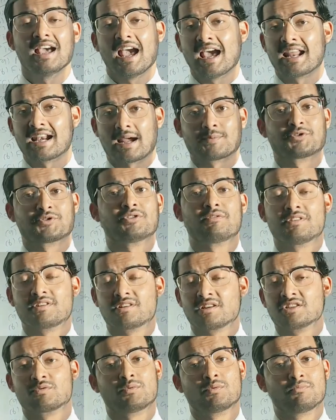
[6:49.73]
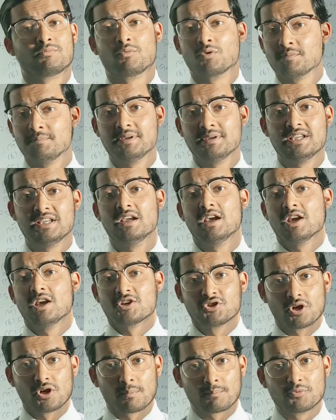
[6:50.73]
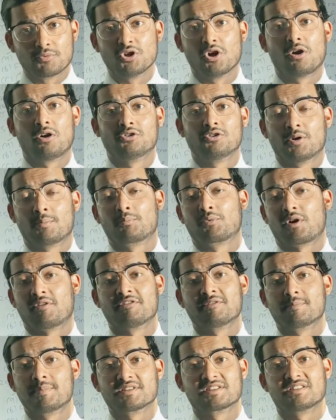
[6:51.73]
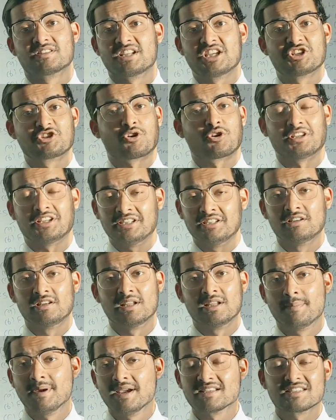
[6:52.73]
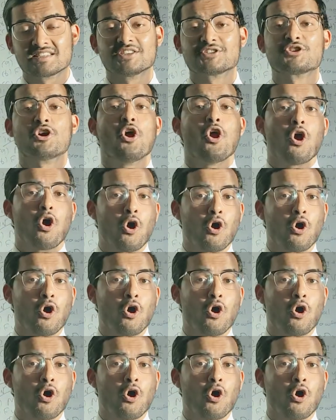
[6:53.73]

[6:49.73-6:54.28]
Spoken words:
And absolute returns would be your profit percentage on a yearly basis,